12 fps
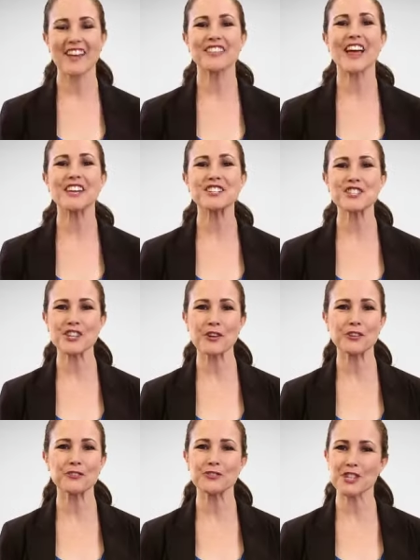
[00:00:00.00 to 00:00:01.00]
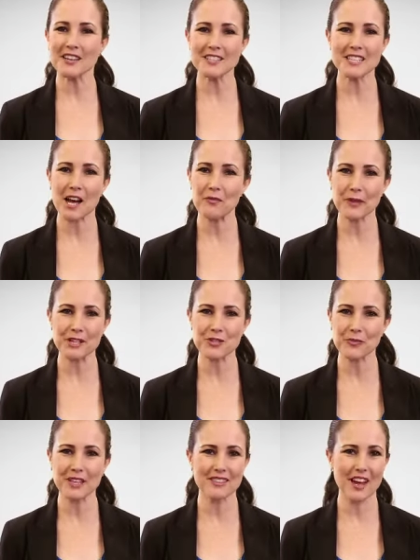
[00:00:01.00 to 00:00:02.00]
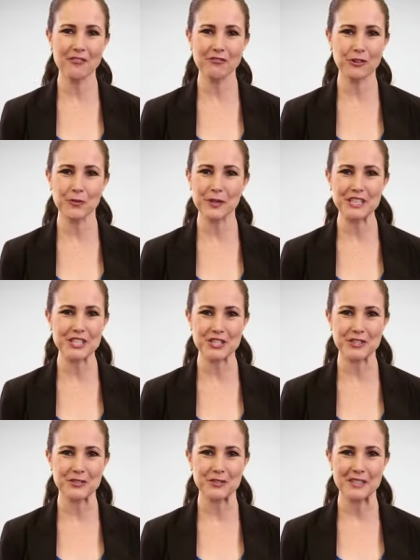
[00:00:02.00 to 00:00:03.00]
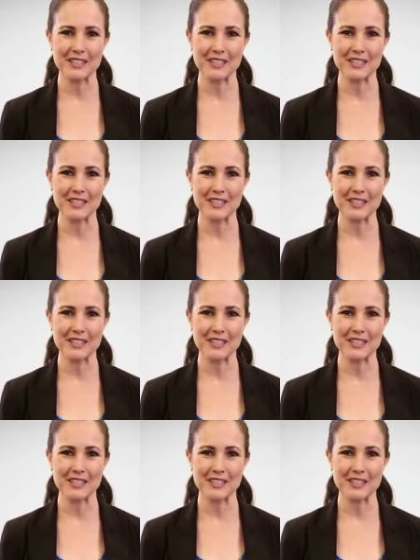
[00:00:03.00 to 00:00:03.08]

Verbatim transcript: and let us show you just how much we love what we do.